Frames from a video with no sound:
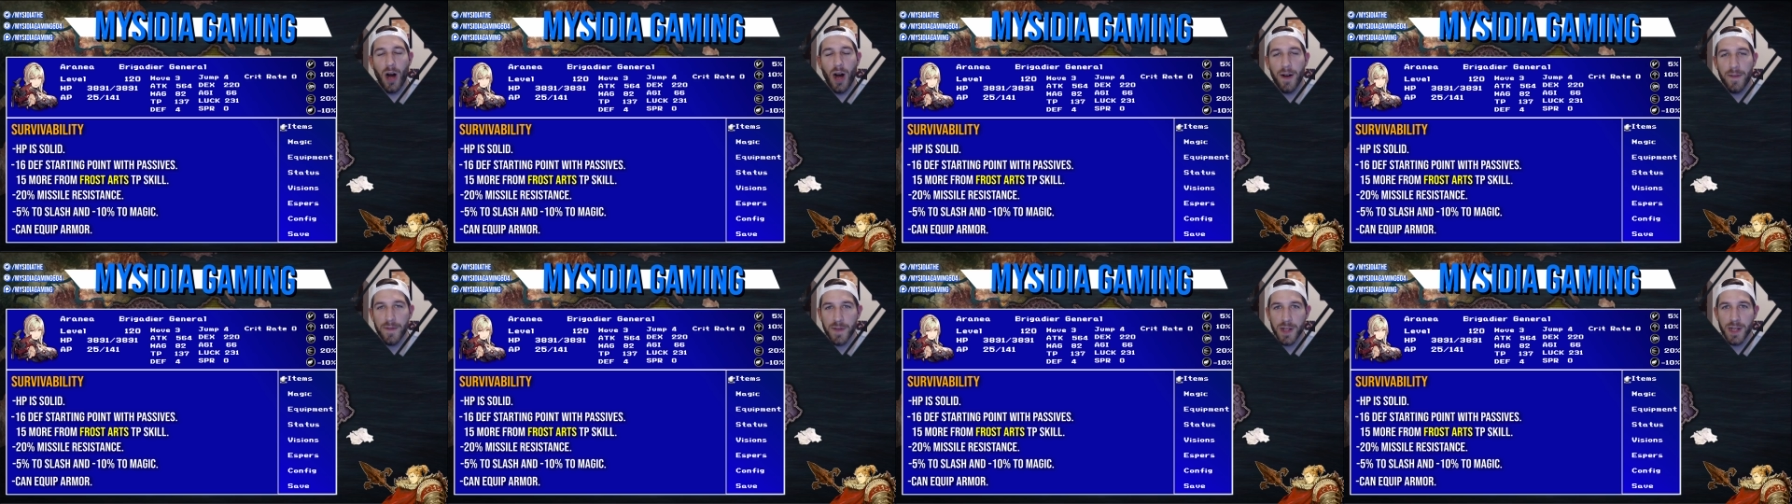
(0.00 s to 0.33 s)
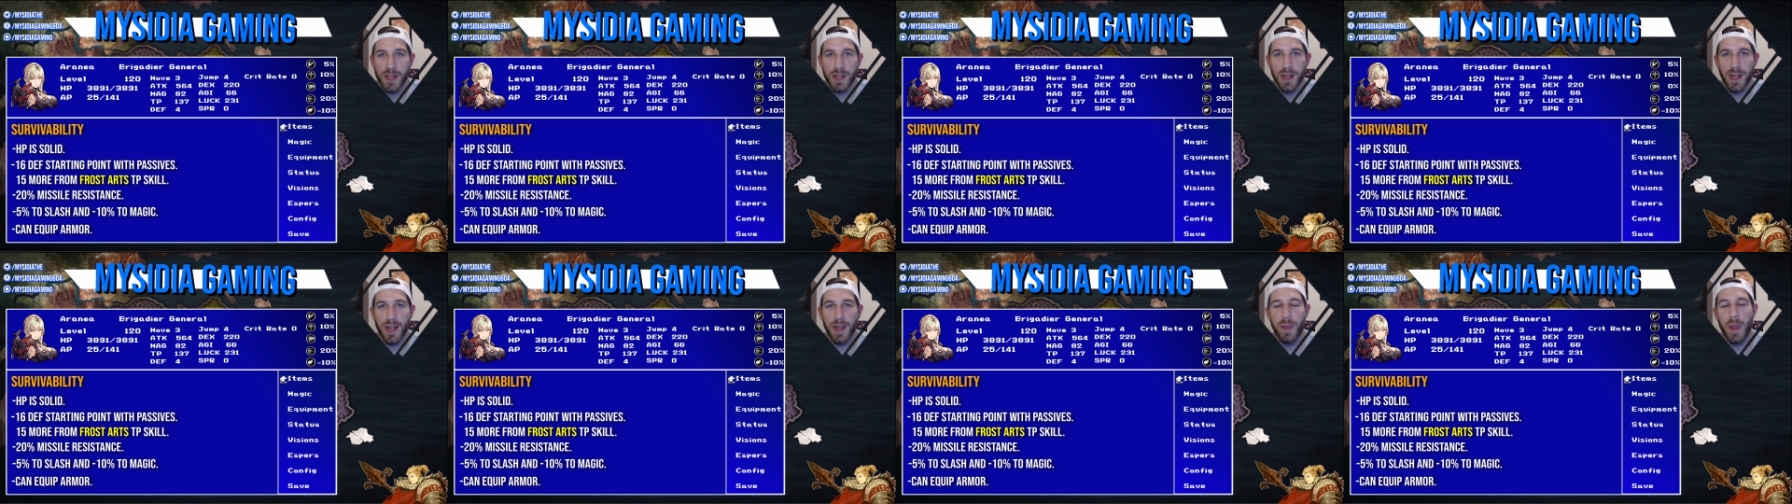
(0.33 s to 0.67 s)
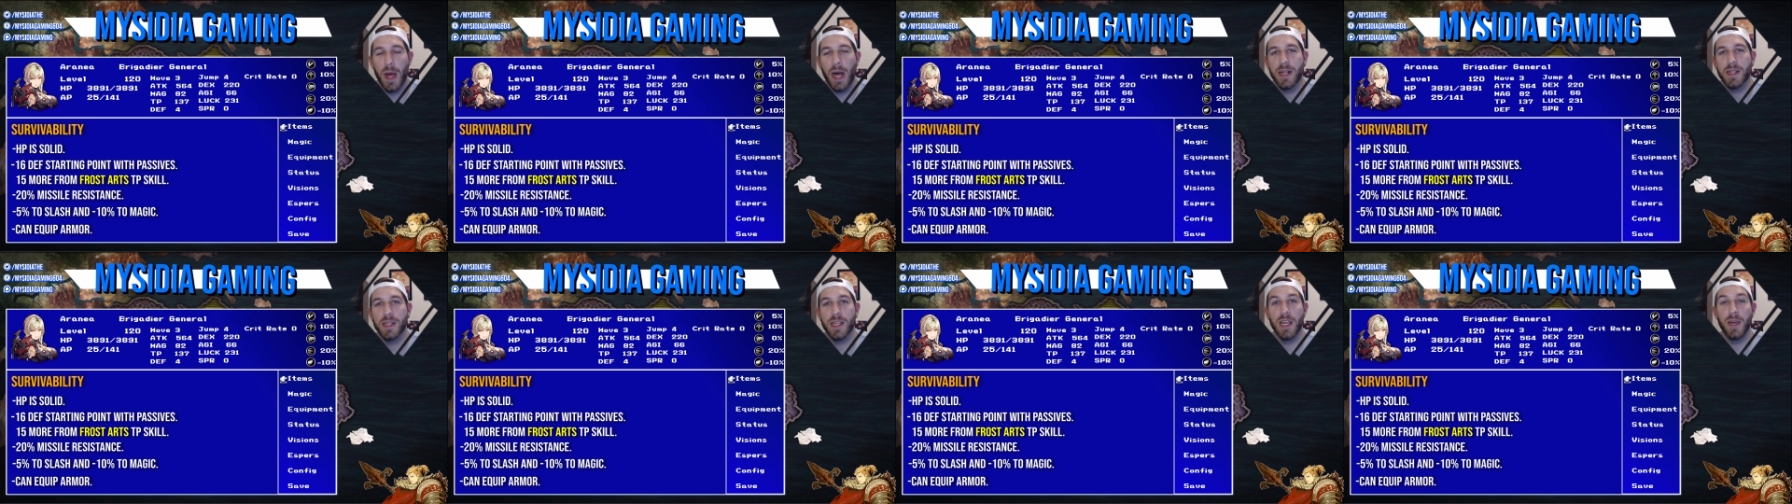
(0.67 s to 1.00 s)
often,
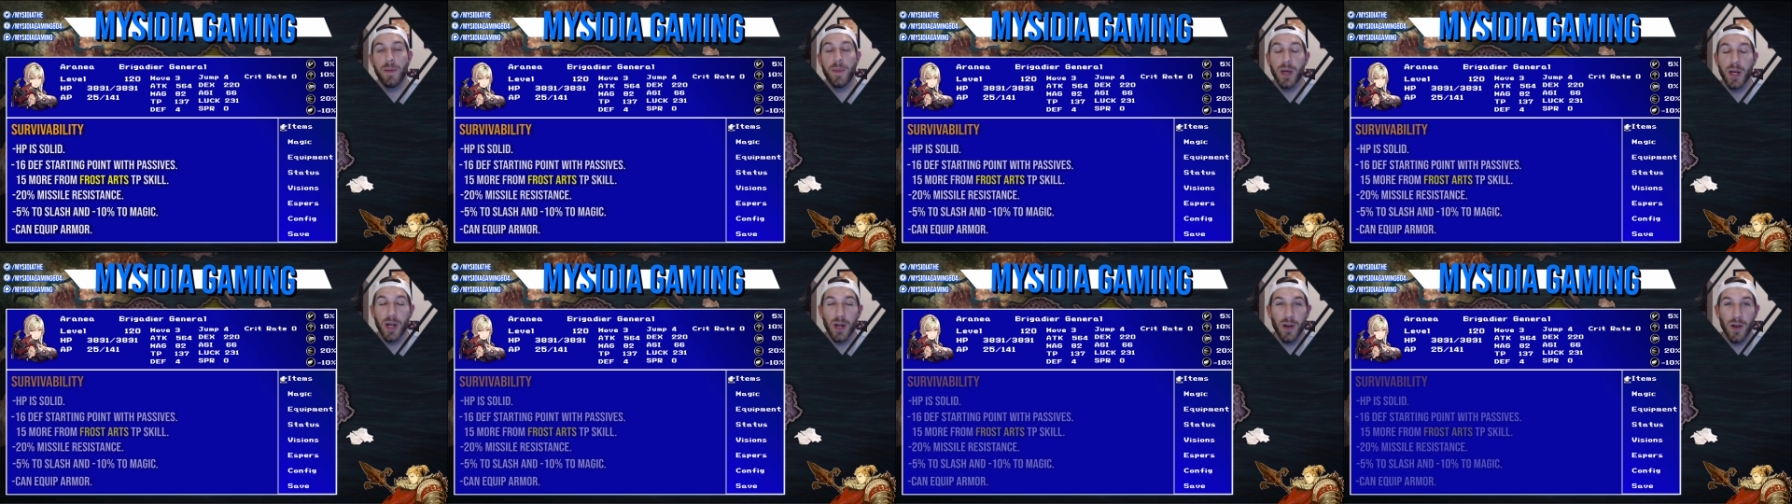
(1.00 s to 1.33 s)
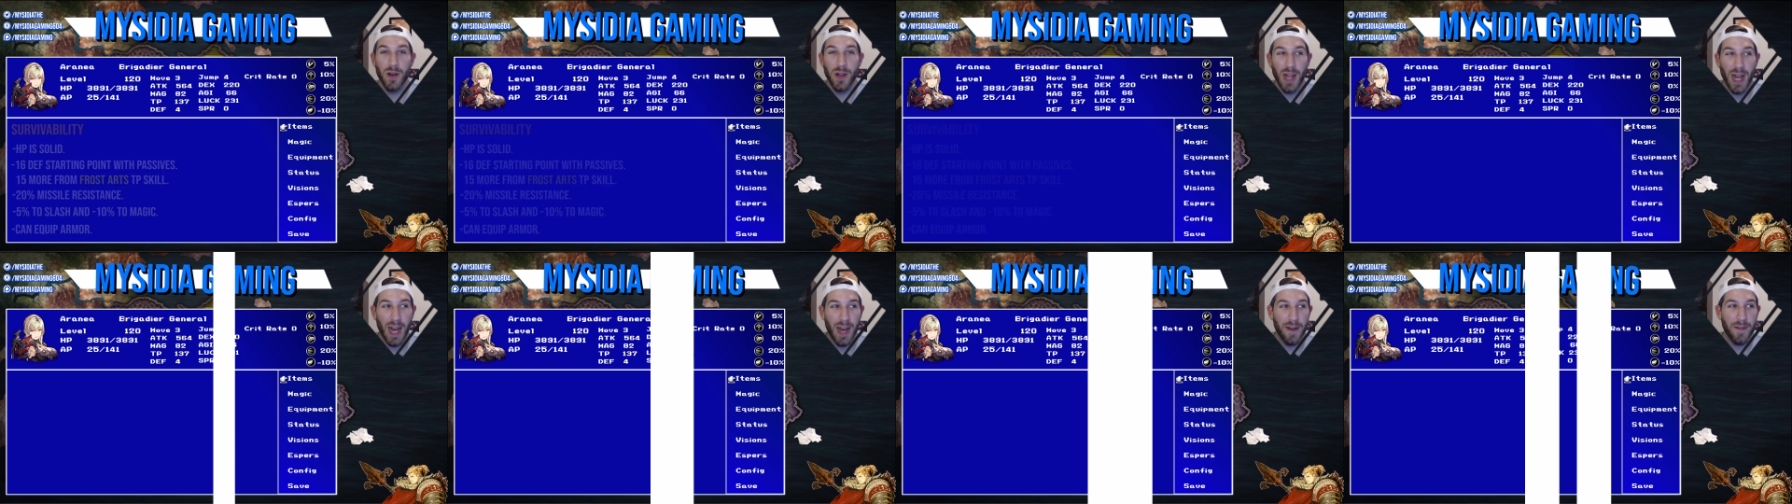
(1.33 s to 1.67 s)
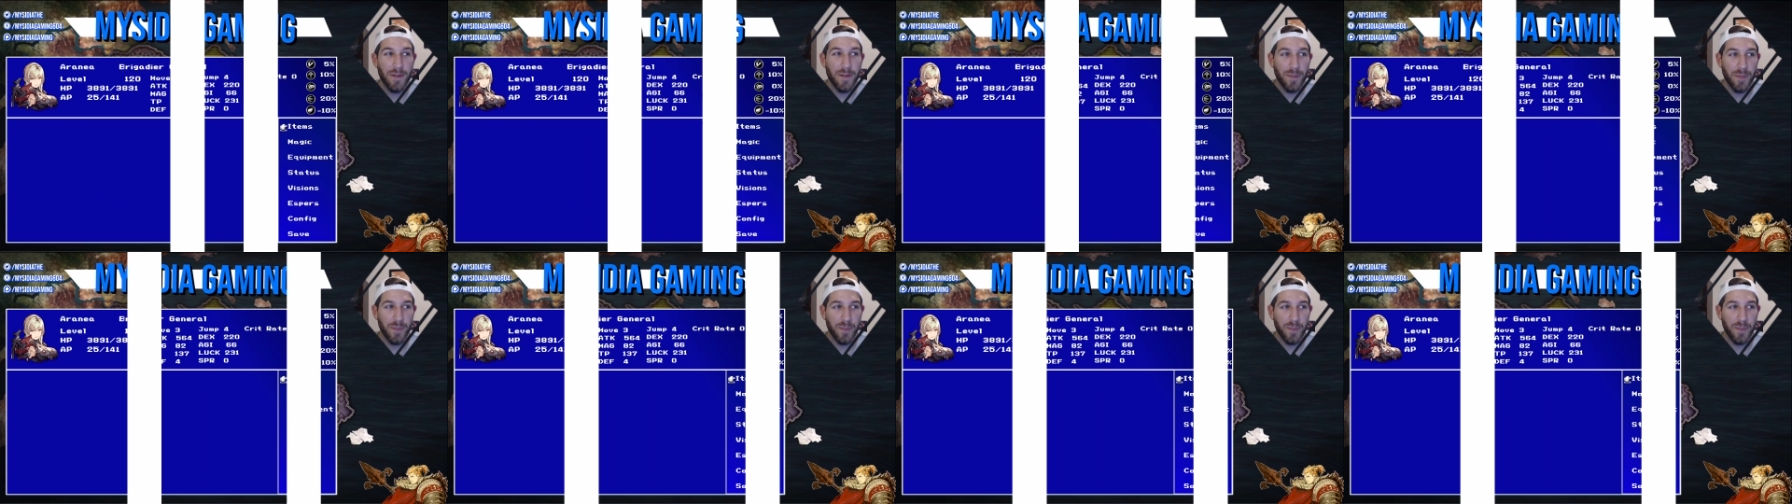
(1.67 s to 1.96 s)
and that's keeping her alive.